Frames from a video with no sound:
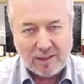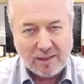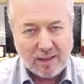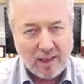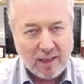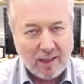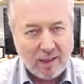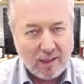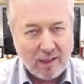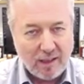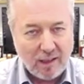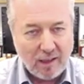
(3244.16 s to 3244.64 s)

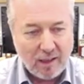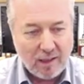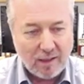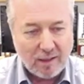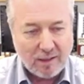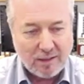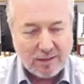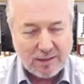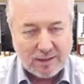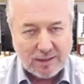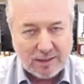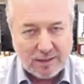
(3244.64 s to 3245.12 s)
sin.
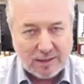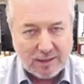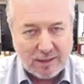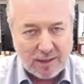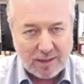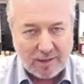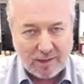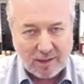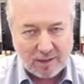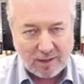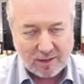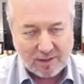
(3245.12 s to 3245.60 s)

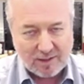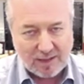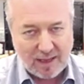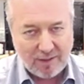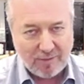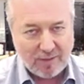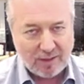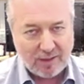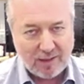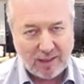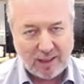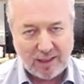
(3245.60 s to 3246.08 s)
There are
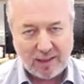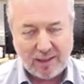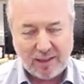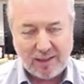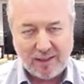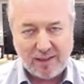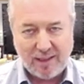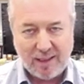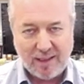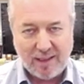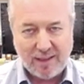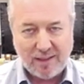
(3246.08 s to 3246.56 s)
7
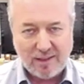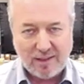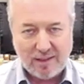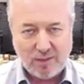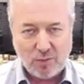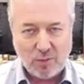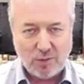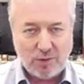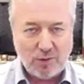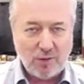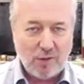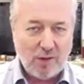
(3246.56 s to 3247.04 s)
deadly sins,
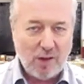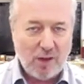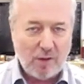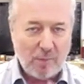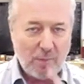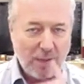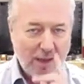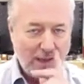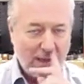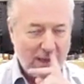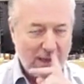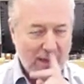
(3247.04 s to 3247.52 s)
what you call
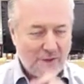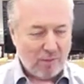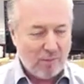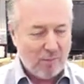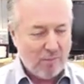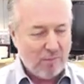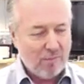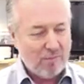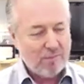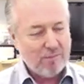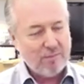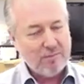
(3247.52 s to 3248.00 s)

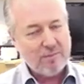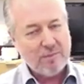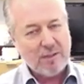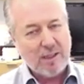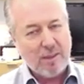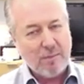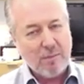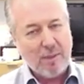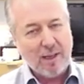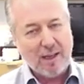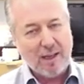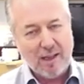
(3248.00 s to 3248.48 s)
pecados
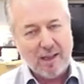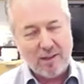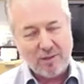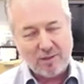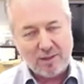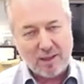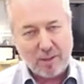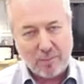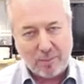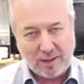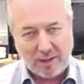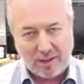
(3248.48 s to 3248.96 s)

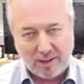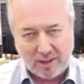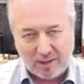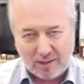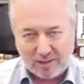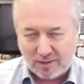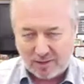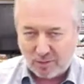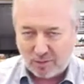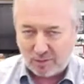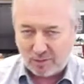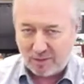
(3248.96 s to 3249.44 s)

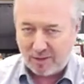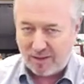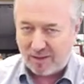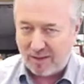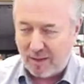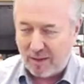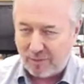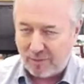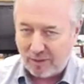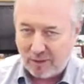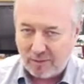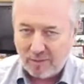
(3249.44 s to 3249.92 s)
capitales. There are only
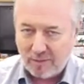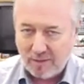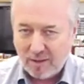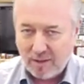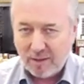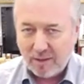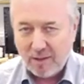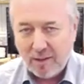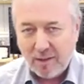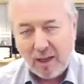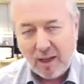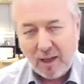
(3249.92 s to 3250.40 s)
7.
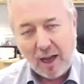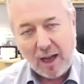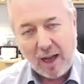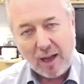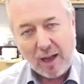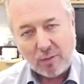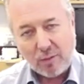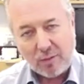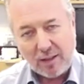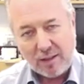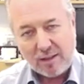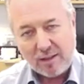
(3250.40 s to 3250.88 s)
I
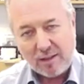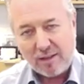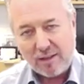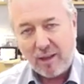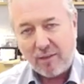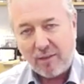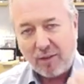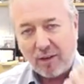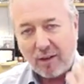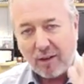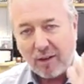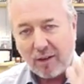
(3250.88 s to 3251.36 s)
only
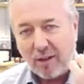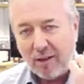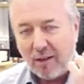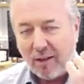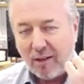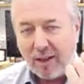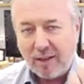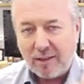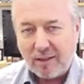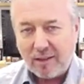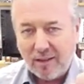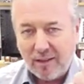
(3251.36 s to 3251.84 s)
suffer
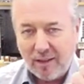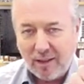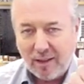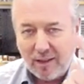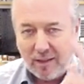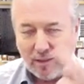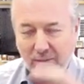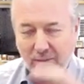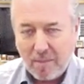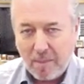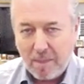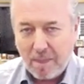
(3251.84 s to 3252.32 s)

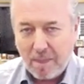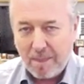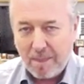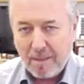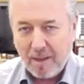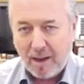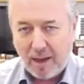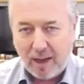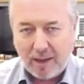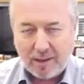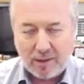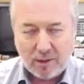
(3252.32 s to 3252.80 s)
gluttony.
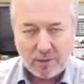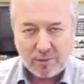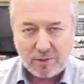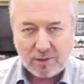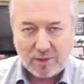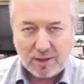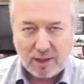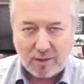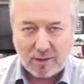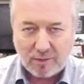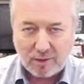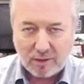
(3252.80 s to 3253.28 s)
I don't
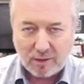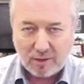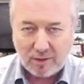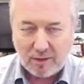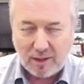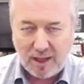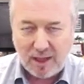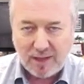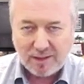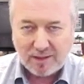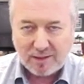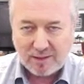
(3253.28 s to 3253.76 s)
suffer
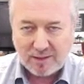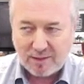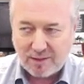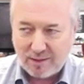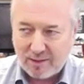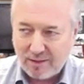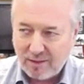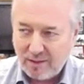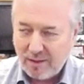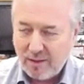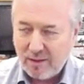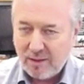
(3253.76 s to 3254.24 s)

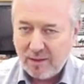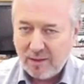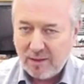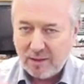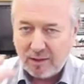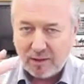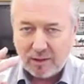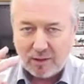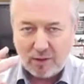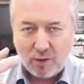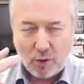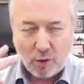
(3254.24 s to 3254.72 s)
lust,
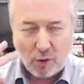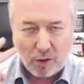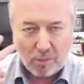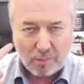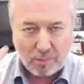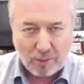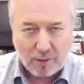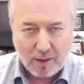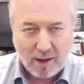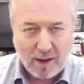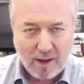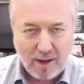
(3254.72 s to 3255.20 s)
nor
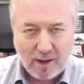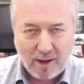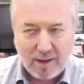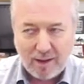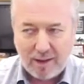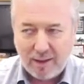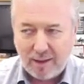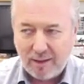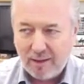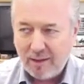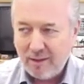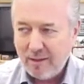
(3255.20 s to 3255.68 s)

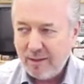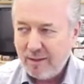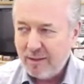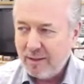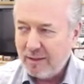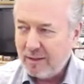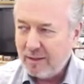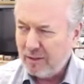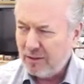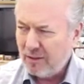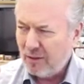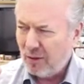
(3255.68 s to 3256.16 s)
pride,
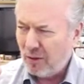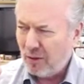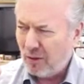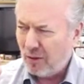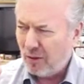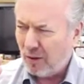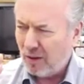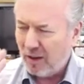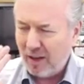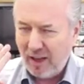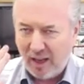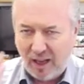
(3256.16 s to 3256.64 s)

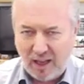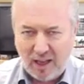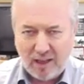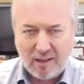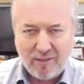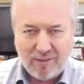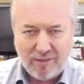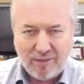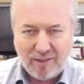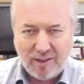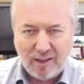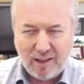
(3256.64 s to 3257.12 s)
nor
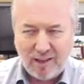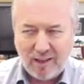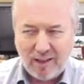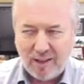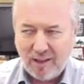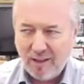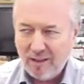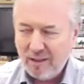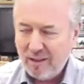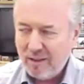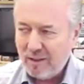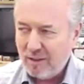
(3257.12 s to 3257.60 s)

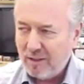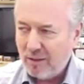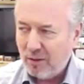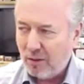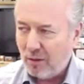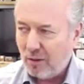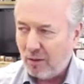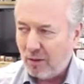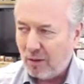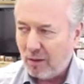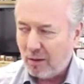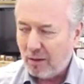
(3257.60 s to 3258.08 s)
envy,
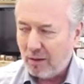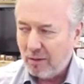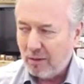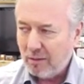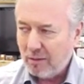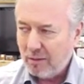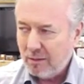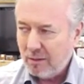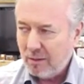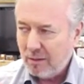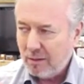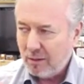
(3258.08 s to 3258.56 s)
nor
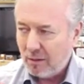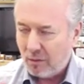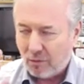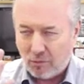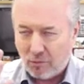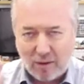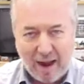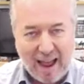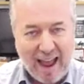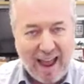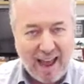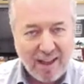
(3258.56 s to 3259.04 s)

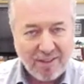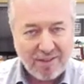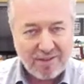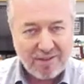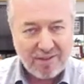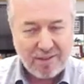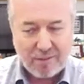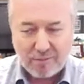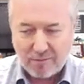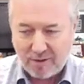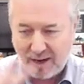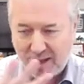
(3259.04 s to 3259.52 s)

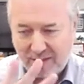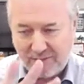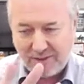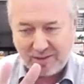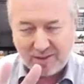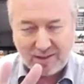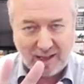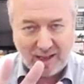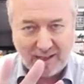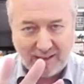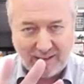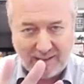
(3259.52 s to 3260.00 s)
wrath. Wrath
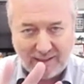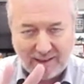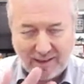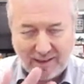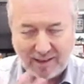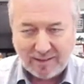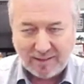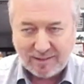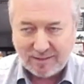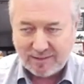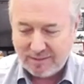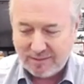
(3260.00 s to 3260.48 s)
is la
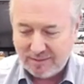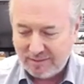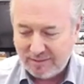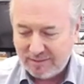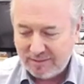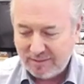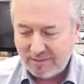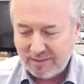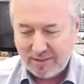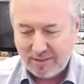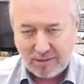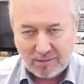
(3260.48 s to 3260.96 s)
ira.
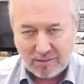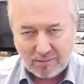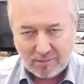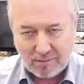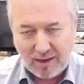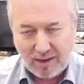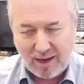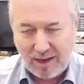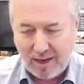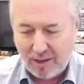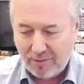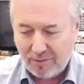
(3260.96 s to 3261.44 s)

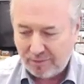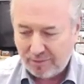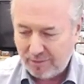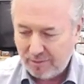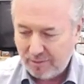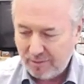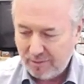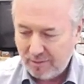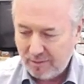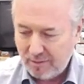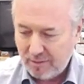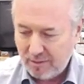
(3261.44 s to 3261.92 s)

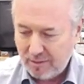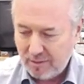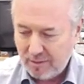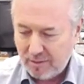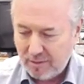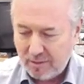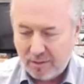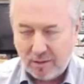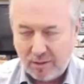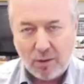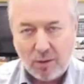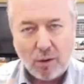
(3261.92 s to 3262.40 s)
Wrath,
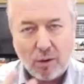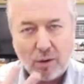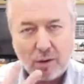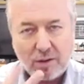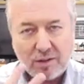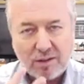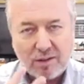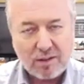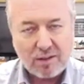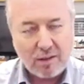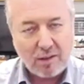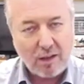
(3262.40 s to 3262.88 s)
nor
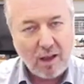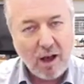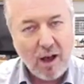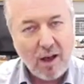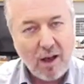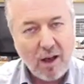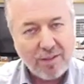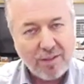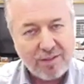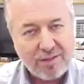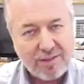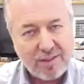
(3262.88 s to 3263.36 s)

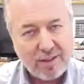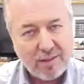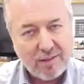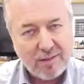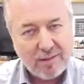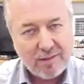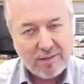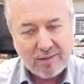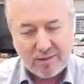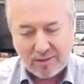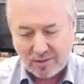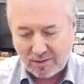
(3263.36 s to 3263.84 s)
sloth.
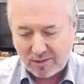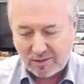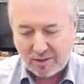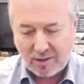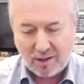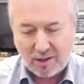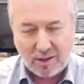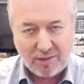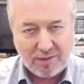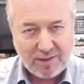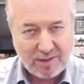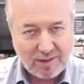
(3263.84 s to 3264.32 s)

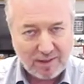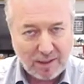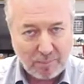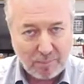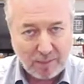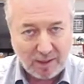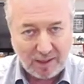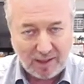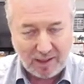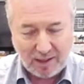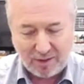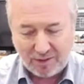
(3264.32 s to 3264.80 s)
Sloth is la
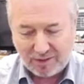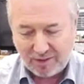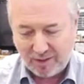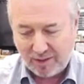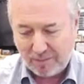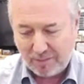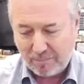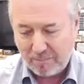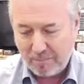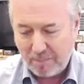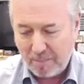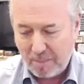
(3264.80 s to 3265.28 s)

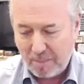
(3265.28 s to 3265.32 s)
pereza.